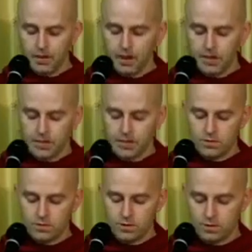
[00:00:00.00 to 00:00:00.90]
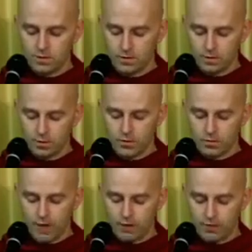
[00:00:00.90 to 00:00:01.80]
They're unconcerned
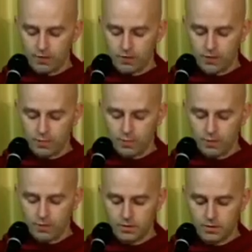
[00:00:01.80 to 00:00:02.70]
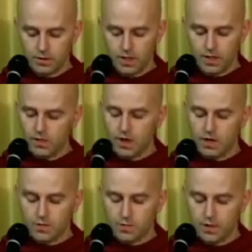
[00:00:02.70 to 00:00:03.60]
with recluseship,
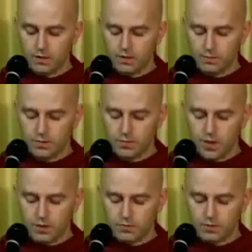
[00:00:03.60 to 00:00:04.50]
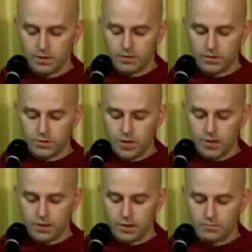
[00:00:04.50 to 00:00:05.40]
not greatly respectful of the
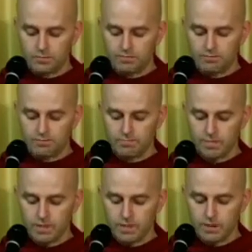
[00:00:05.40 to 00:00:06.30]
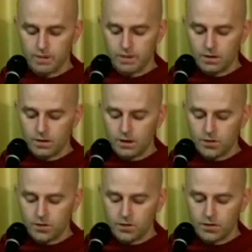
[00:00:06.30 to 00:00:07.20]
training,
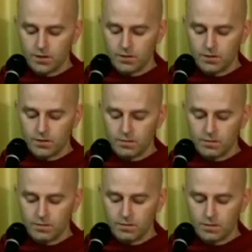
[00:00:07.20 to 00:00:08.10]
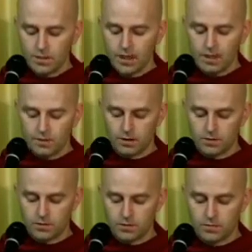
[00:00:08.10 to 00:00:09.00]
luxurious,
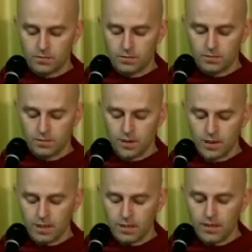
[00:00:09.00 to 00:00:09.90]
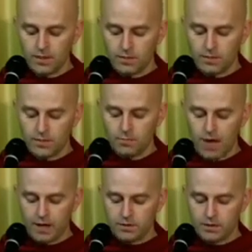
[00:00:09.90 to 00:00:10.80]
careless, leaders in
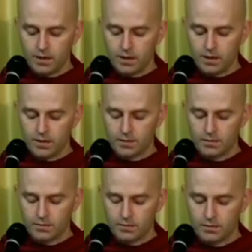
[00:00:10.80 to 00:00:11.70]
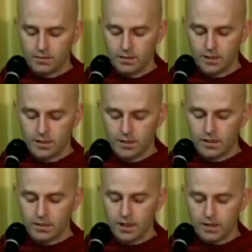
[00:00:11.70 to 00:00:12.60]
backsliding,
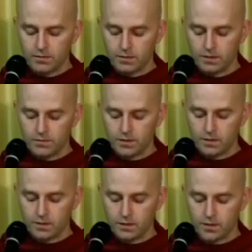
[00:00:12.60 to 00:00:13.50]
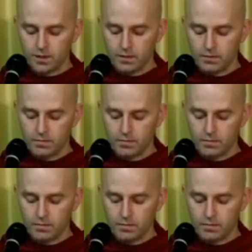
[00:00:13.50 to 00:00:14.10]
neglectful of seclusion,